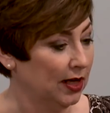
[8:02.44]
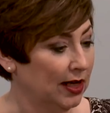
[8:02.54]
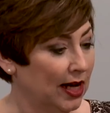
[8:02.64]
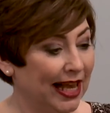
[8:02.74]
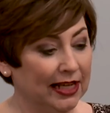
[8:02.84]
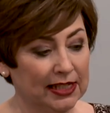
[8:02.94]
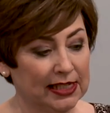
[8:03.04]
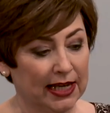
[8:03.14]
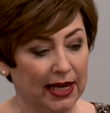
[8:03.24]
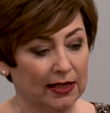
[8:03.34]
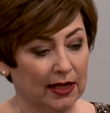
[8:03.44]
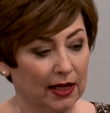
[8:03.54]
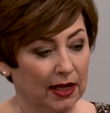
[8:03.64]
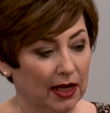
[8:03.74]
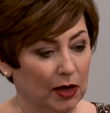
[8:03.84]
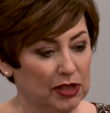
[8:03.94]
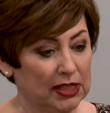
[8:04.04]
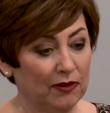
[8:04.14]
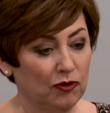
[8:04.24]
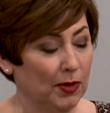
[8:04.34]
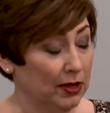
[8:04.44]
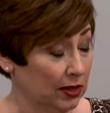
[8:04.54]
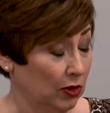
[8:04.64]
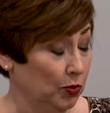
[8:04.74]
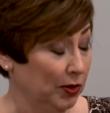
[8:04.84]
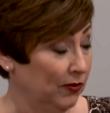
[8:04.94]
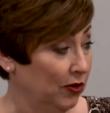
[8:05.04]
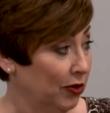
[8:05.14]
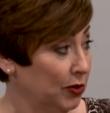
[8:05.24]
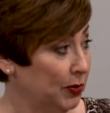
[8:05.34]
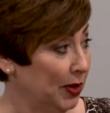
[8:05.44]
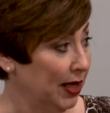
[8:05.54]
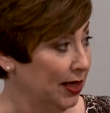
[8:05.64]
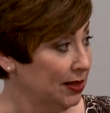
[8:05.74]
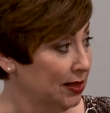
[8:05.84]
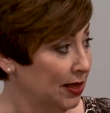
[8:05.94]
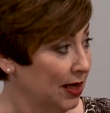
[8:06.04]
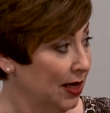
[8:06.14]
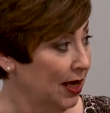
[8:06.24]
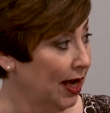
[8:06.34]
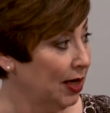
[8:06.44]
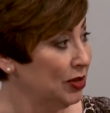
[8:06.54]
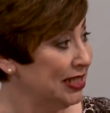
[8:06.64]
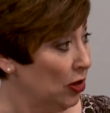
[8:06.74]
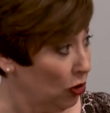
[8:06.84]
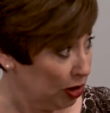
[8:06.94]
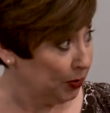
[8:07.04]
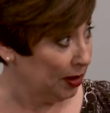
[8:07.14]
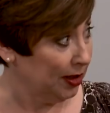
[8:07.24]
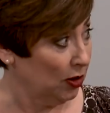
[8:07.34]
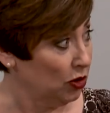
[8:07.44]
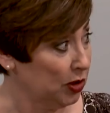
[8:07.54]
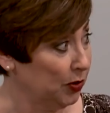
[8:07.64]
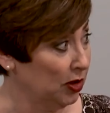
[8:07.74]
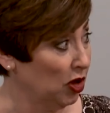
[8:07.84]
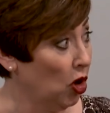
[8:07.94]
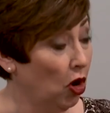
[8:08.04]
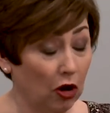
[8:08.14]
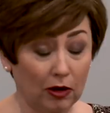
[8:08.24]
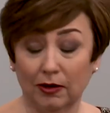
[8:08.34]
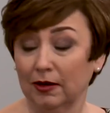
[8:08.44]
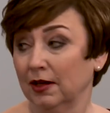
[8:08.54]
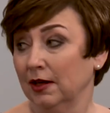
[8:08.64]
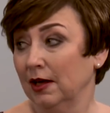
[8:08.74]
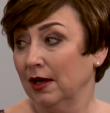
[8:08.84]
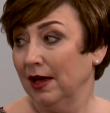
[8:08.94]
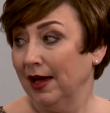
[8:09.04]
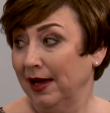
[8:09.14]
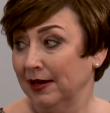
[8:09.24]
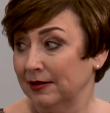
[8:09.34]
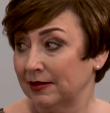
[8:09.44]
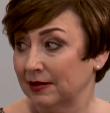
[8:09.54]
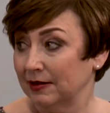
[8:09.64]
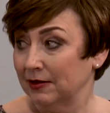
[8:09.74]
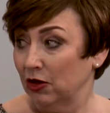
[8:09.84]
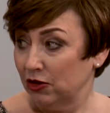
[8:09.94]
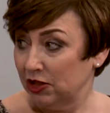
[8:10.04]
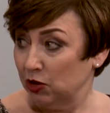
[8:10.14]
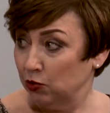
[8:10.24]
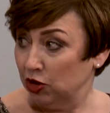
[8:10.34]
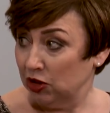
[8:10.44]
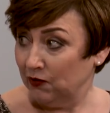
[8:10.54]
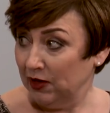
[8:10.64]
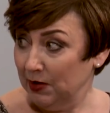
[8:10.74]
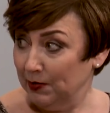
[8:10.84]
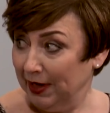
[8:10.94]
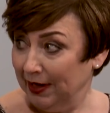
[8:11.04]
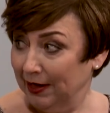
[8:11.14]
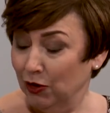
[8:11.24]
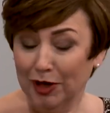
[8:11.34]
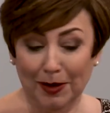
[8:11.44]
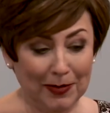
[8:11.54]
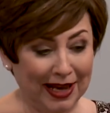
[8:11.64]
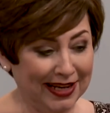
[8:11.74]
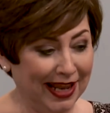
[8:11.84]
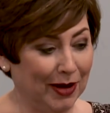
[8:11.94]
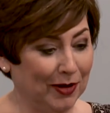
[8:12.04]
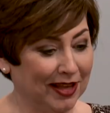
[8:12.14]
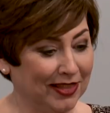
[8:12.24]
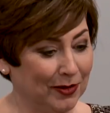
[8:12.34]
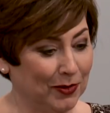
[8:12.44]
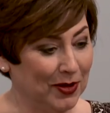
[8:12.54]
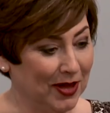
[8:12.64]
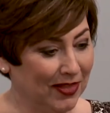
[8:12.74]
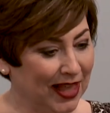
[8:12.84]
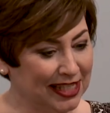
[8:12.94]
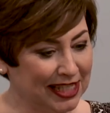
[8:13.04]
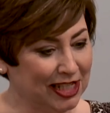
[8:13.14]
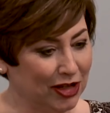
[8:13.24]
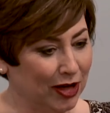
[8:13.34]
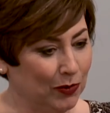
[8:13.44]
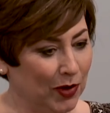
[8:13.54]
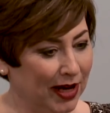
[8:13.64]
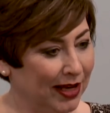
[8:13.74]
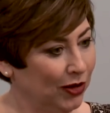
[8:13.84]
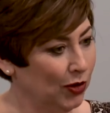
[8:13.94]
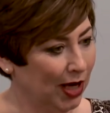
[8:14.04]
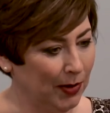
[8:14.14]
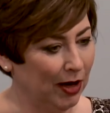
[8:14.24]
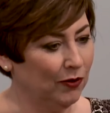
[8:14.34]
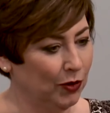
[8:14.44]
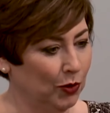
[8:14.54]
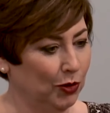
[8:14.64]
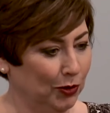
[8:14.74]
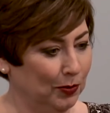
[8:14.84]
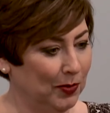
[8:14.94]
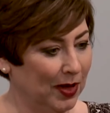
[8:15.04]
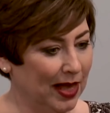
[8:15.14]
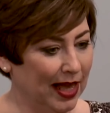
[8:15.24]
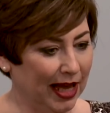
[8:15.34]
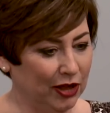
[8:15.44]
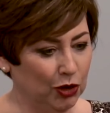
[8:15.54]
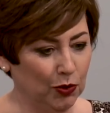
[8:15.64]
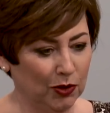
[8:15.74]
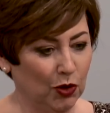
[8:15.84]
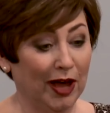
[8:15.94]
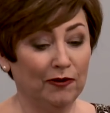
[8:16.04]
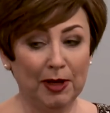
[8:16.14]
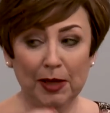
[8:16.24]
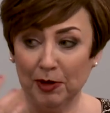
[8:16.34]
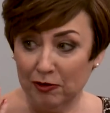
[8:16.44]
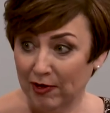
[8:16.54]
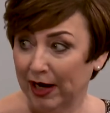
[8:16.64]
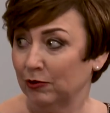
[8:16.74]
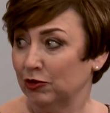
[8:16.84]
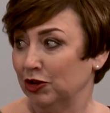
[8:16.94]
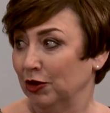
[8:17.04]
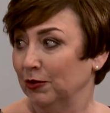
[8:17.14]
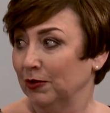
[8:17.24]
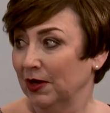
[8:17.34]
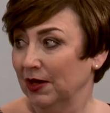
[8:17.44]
I understand I was several months old before I was placed, and I was in the hospital cot. And nurses would just feed me. And looking back now, I can think, well, that's the time where you come out of the womb and you have people around you